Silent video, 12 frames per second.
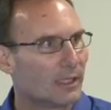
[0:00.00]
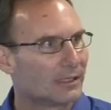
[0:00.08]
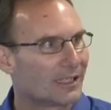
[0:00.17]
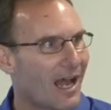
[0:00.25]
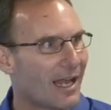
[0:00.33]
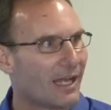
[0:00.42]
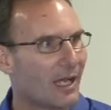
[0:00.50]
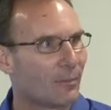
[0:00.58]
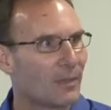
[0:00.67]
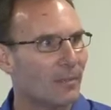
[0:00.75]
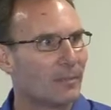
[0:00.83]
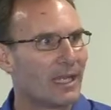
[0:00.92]
It's got to
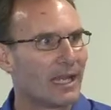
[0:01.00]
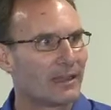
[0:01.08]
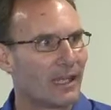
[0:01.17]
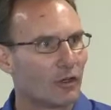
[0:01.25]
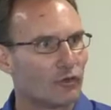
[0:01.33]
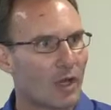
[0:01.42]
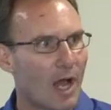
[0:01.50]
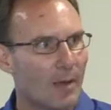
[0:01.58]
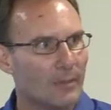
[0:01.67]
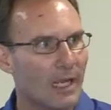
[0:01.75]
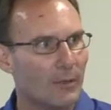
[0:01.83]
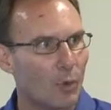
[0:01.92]
help them get their
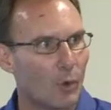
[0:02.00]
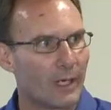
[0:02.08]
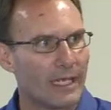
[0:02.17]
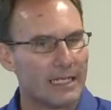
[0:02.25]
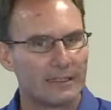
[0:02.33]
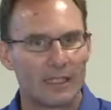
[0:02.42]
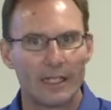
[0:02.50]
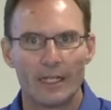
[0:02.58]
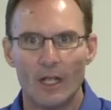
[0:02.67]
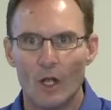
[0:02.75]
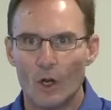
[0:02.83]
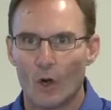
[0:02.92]
job done more
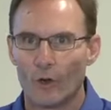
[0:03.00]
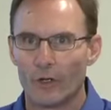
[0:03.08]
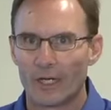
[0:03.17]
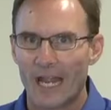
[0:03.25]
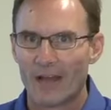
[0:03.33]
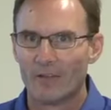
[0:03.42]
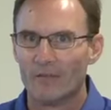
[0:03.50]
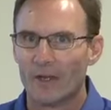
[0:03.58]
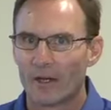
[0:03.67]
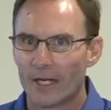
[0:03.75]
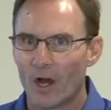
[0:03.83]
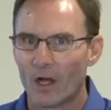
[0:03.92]
easily, or you're going to have a
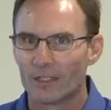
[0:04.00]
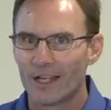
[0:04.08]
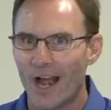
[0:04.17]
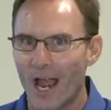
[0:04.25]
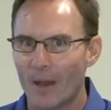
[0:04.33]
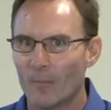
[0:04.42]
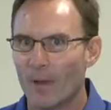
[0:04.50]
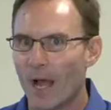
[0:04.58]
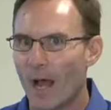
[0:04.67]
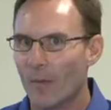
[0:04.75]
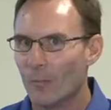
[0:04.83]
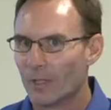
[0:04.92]
very hard
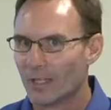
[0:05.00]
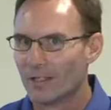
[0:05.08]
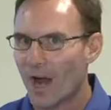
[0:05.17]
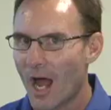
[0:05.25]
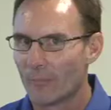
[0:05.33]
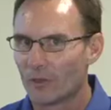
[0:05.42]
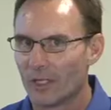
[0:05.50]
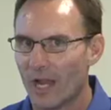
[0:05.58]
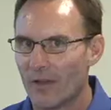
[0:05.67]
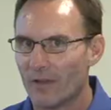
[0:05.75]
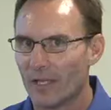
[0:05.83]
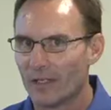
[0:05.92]
time with adoption
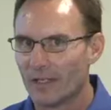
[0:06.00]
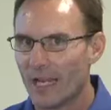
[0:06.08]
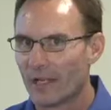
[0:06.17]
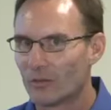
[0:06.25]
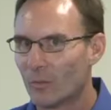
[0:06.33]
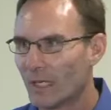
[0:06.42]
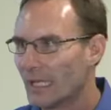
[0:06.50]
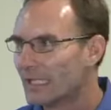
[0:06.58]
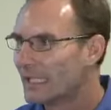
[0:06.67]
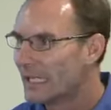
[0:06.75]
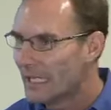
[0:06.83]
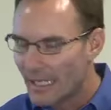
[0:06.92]
of it. And that's one of the
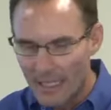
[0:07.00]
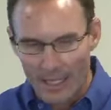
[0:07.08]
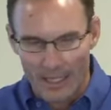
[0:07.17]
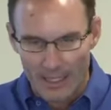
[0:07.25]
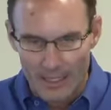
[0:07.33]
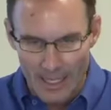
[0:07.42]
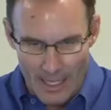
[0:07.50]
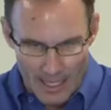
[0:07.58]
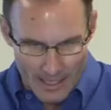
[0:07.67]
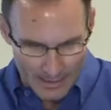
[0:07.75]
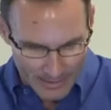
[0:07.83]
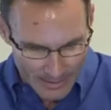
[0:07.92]
key
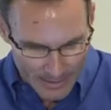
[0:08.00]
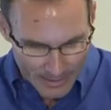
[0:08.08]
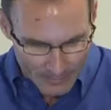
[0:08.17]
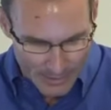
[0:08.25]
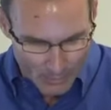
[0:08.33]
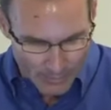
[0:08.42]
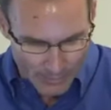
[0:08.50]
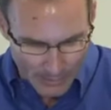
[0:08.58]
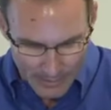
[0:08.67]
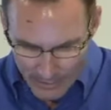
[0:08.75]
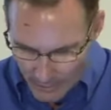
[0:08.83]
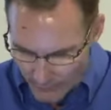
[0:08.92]
themes that we
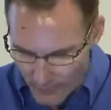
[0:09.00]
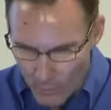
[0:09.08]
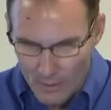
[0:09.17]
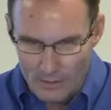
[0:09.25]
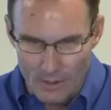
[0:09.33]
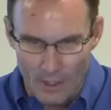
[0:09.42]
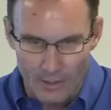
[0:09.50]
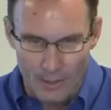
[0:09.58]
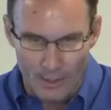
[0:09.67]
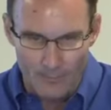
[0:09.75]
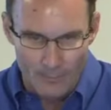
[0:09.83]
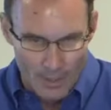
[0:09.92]
really need to focus on
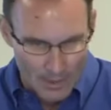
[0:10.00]
here.